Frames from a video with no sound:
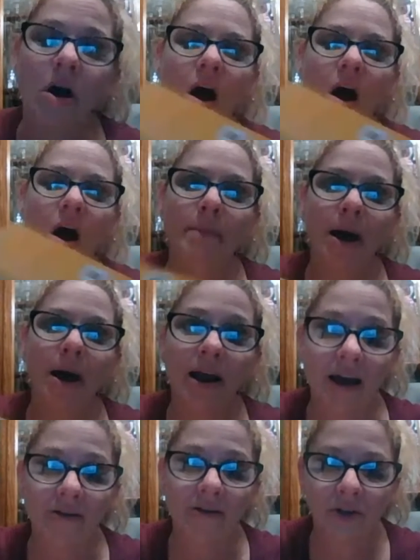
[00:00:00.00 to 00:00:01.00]
on my
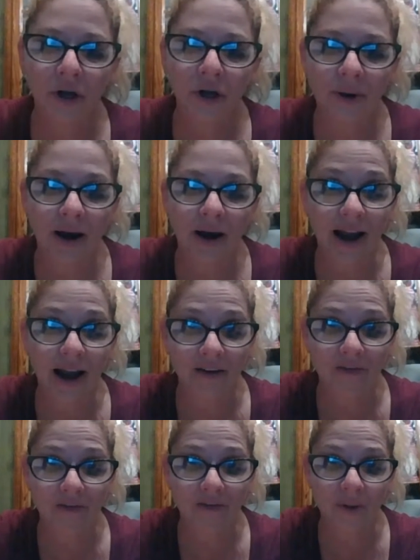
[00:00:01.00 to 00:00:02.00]
envelope, I
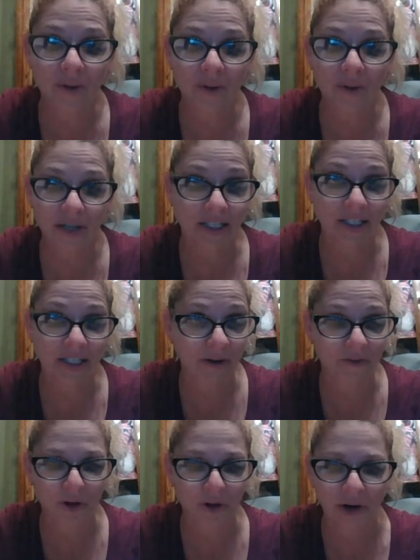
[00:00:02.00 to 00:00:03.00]
have the pers- a spot
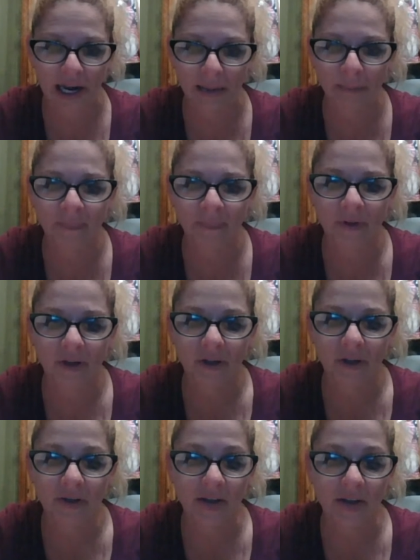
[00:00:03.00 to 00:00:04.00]
for their name,
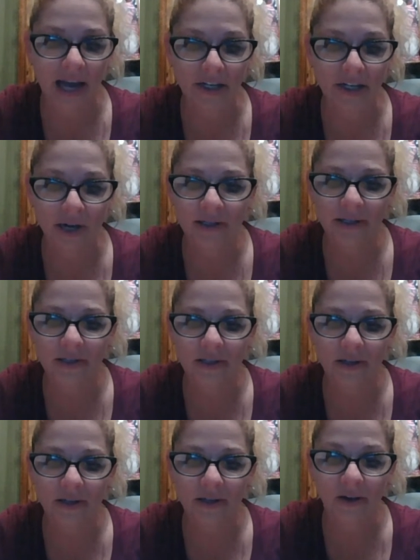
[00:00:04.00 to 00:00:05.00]
the
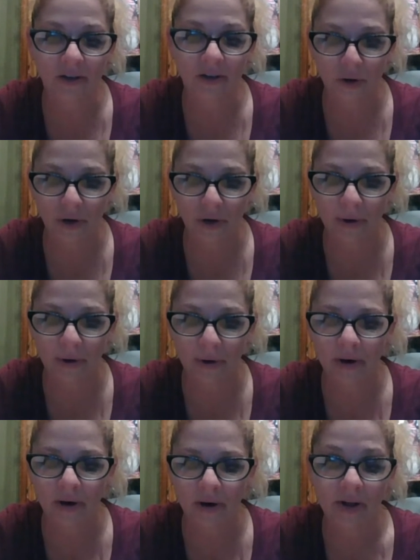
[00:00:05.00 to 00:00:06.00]
address, their phone
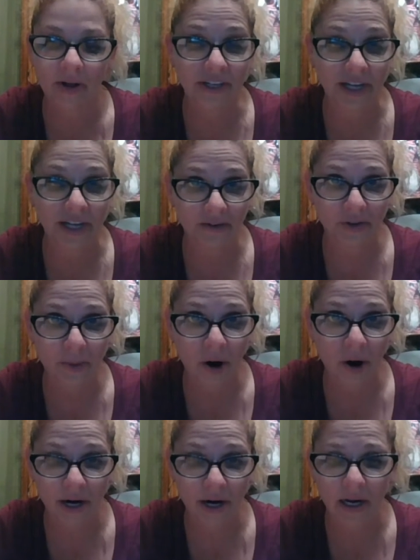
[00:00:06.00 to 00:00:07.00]
number, the date of their
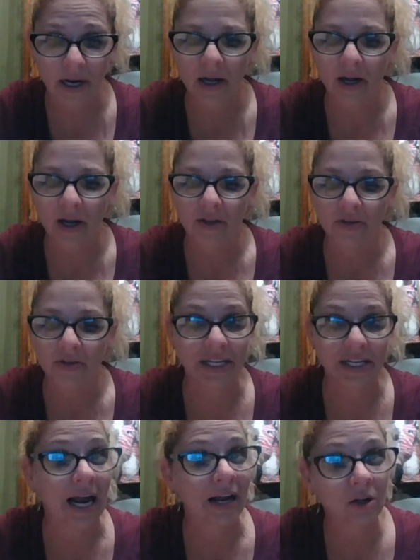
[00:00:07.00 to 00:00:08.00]
party, the
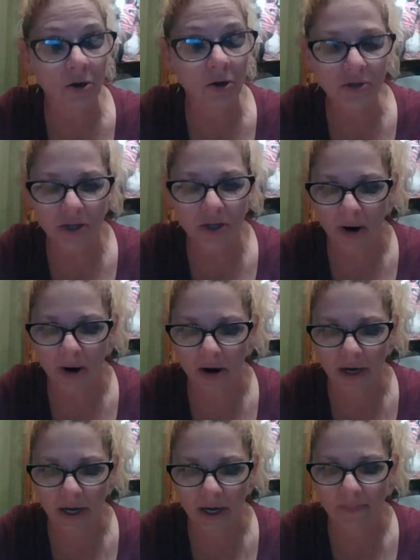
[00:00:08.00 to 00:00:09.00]
date I closed their
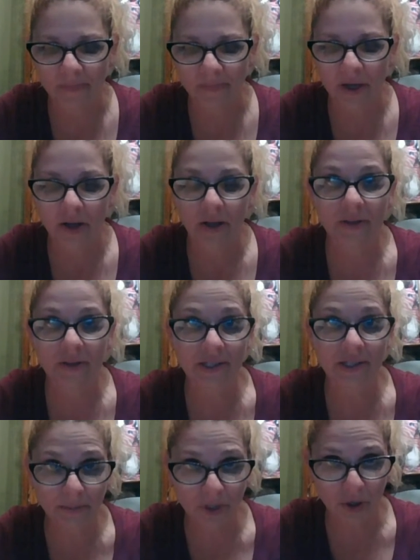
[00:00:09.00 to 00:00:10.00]
party, the
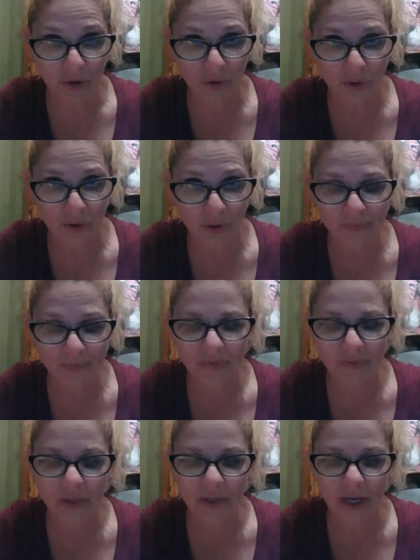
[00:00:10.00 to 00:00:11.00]
subtotal,
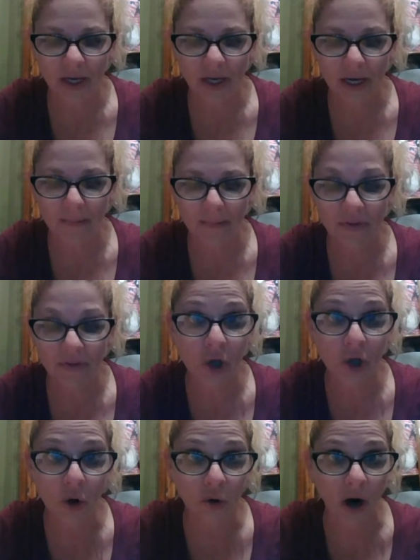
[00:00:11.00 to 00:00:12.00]
um, the
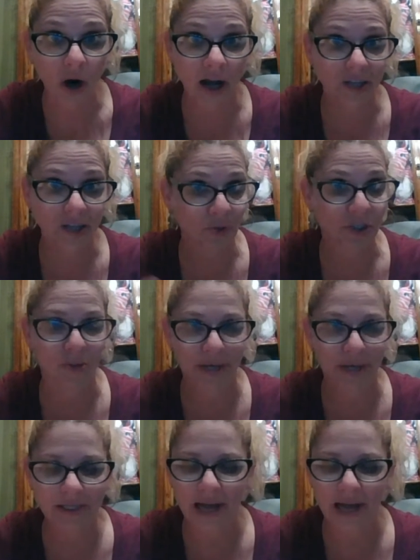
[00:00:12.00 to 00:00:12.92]
total cost with shipping and